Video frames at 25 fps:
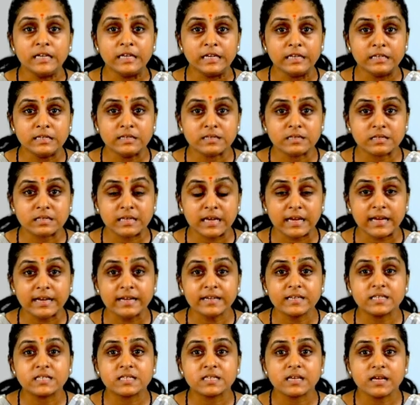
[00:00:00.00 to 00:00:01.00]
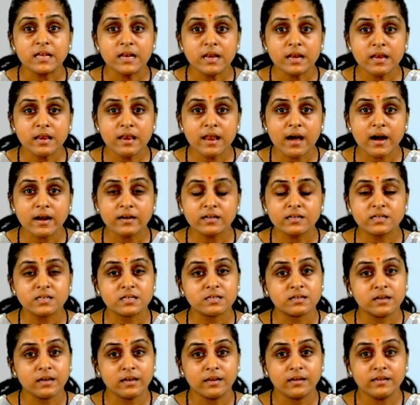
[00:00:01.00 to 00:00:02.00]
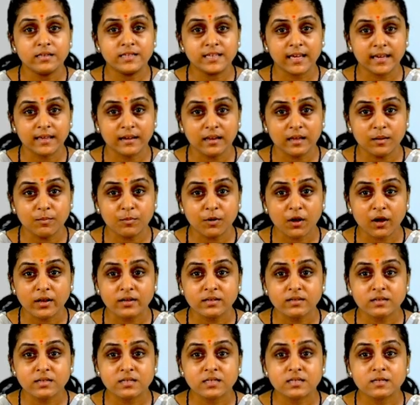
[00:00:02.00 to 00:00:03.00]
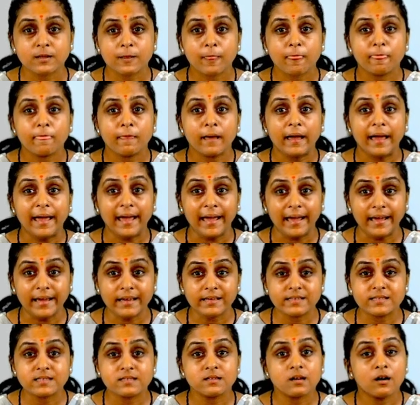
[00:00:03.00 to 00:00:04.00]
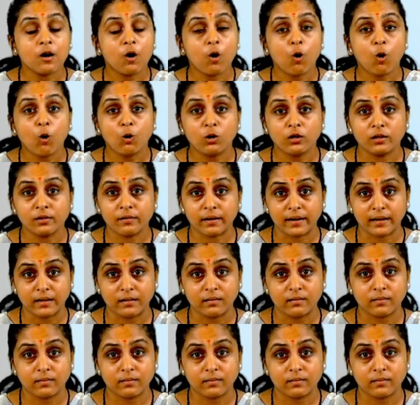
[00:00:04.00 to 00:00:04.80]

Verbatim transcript: seeds, nuts, dairy products, eggs, whole grain.